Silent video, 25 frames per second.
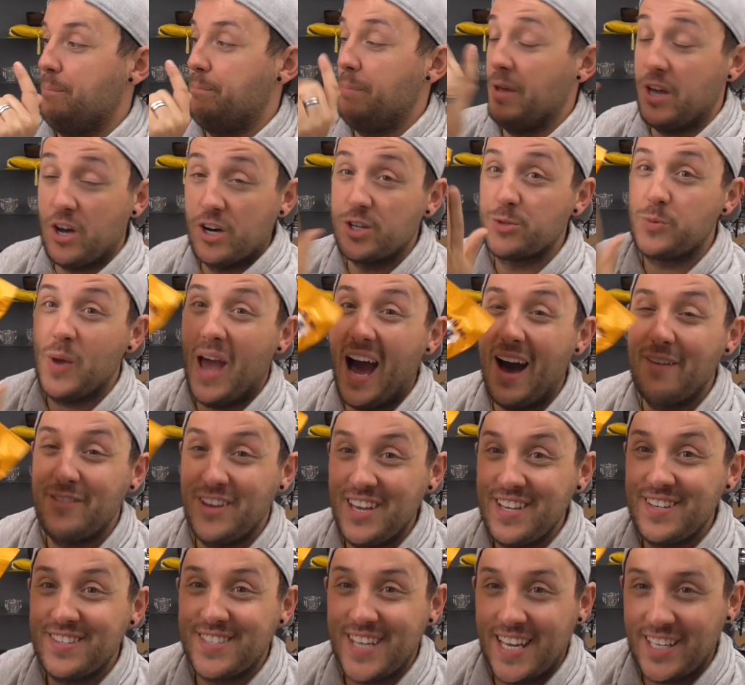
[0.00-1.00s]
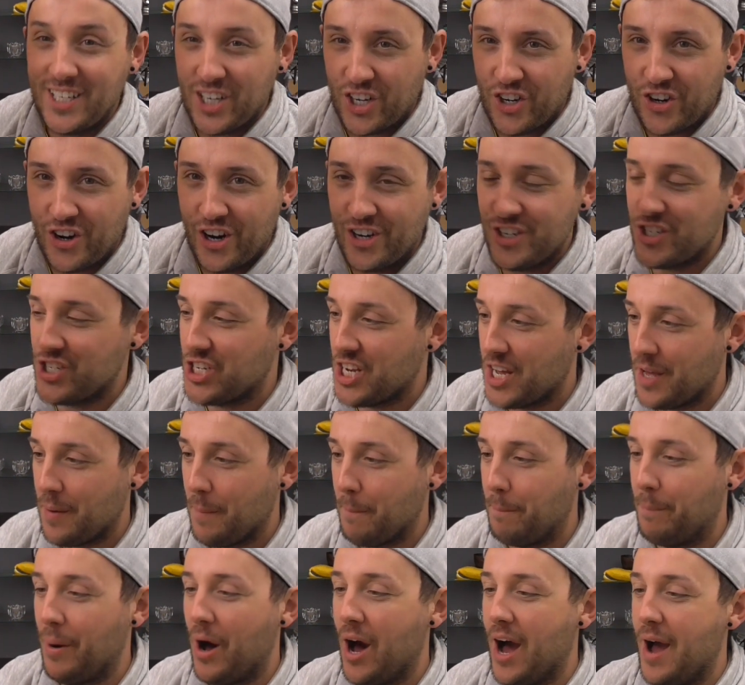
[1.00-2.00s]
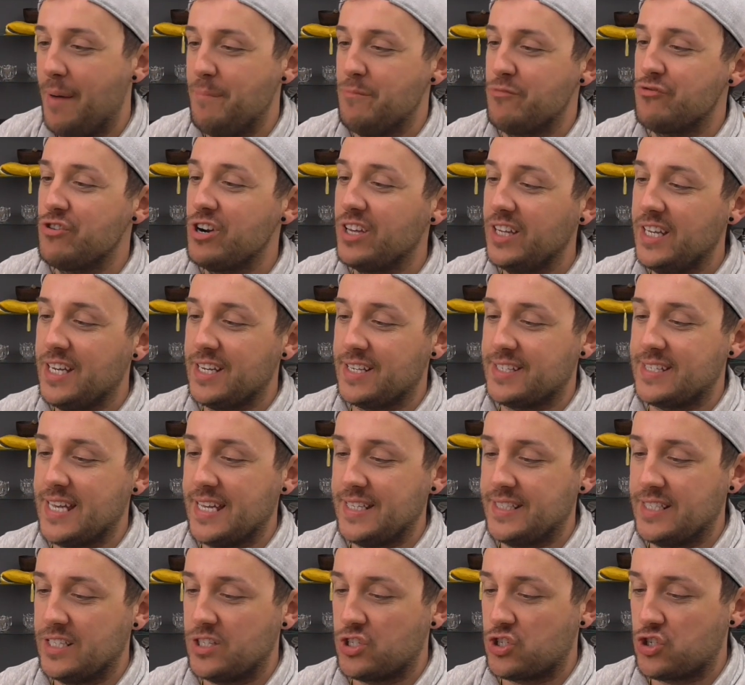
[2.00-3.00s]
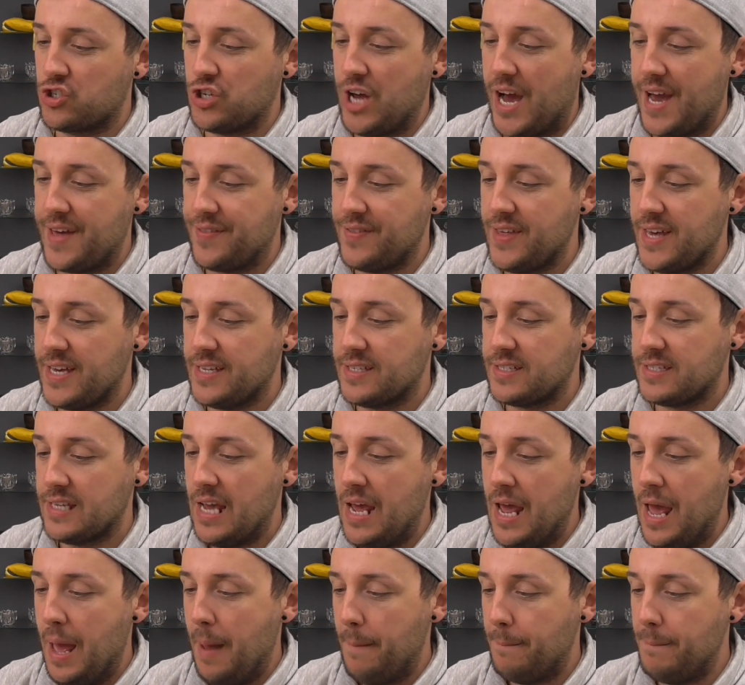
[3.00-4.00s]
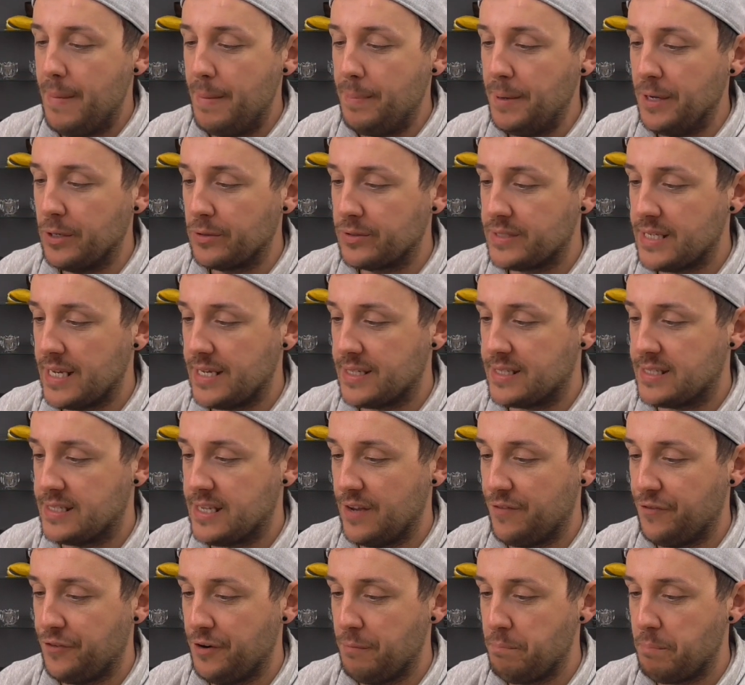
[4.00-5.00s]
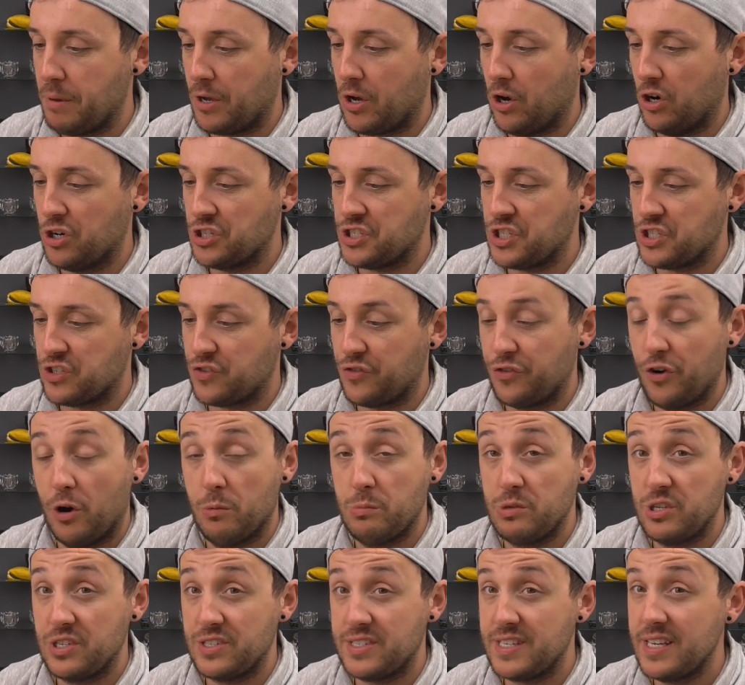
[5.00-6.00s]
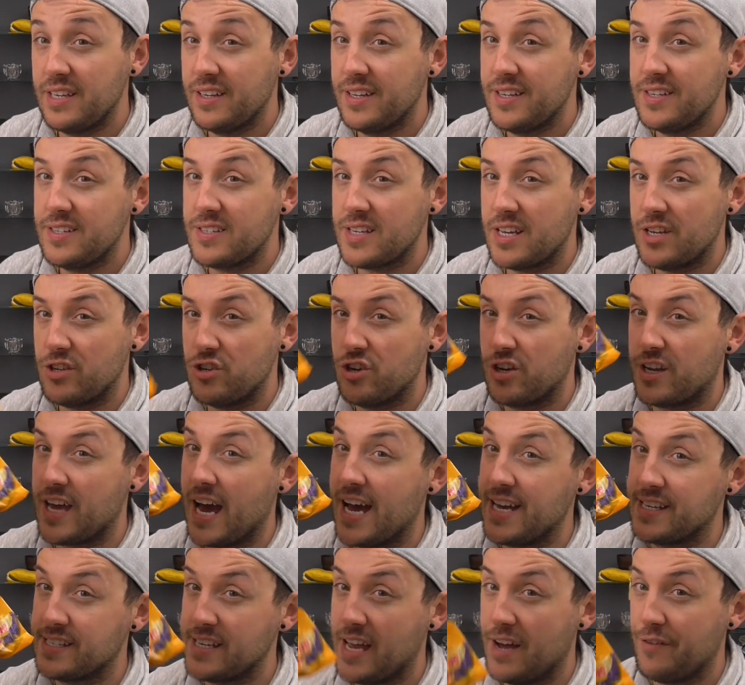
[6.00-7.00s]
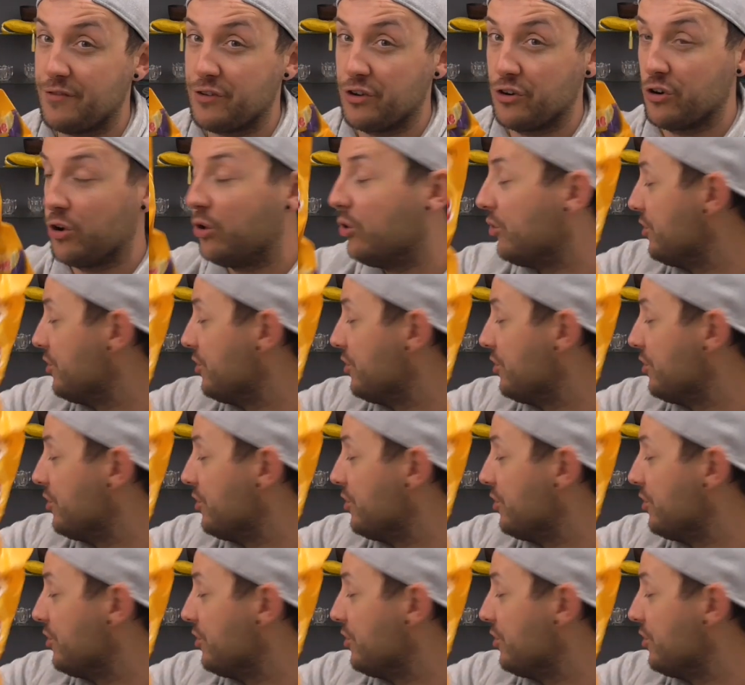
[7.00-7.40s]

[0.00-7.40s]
because we have it inside a crunchy, but I'm really excited to try this. Maybe it'll taste different because it's from New Zealand and you guys have your